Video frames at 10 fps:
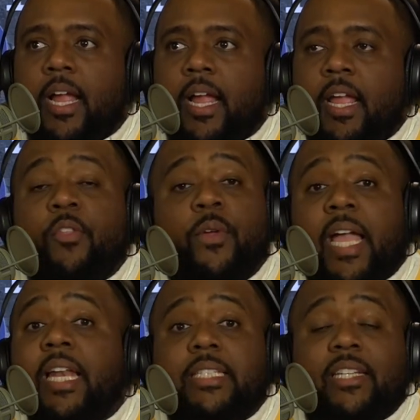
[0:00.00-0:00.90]
In the
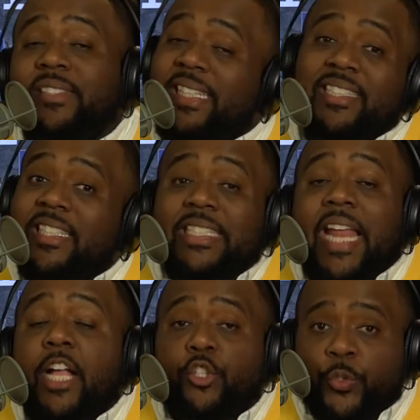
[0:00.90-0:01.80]
reality of it, that's just
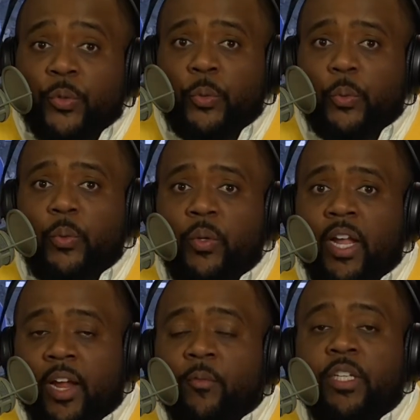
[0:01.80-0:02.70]
not true.
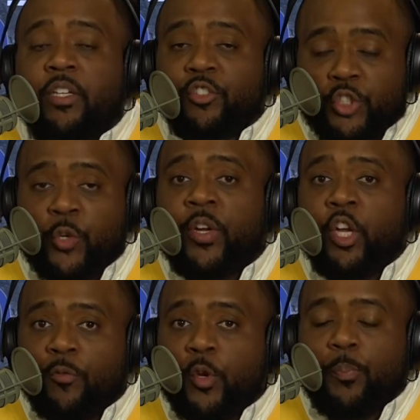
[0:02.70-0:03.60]
A jury
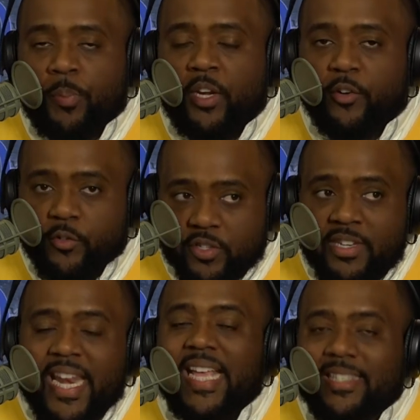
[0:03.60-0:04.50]
of your peers
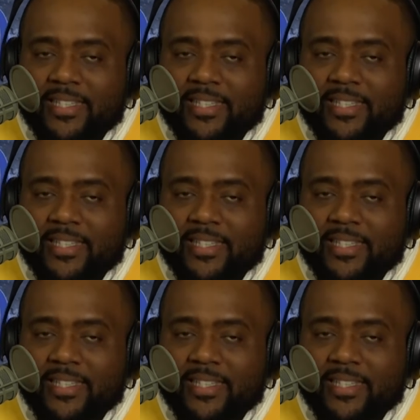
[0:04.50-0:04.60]
and their